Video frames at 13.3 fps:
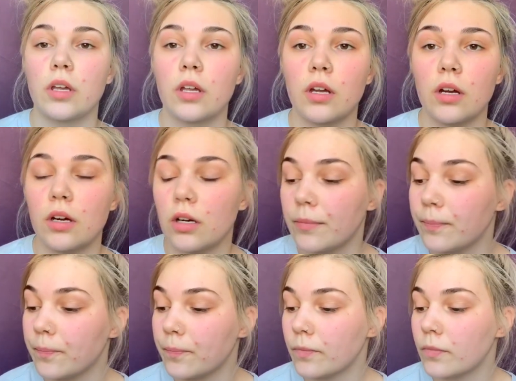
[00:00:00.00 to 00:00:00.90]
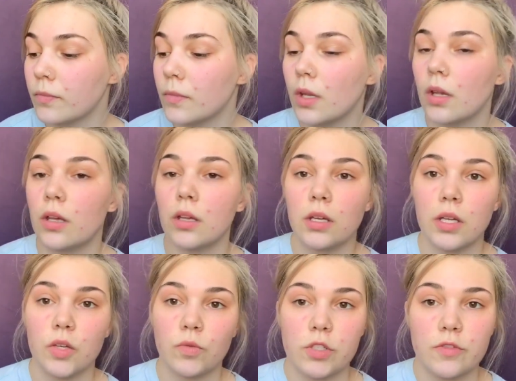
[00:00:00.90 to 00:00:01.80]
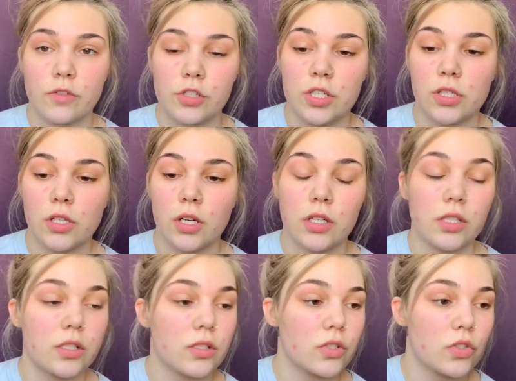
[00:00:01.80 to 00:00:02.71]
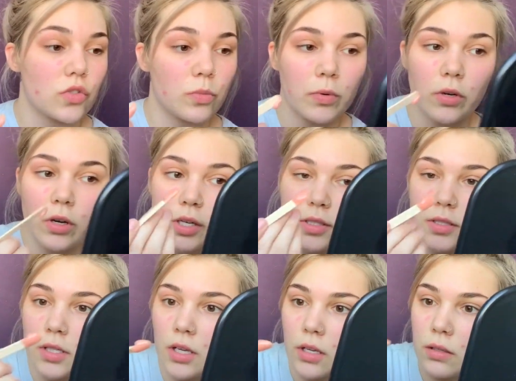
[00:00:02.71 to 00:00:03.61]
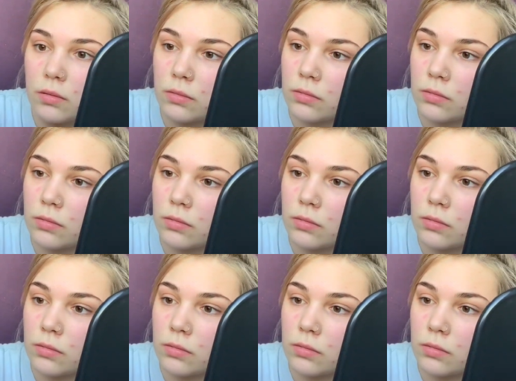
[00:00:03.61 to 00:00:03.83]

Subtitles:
here in West Virginia is super crazy.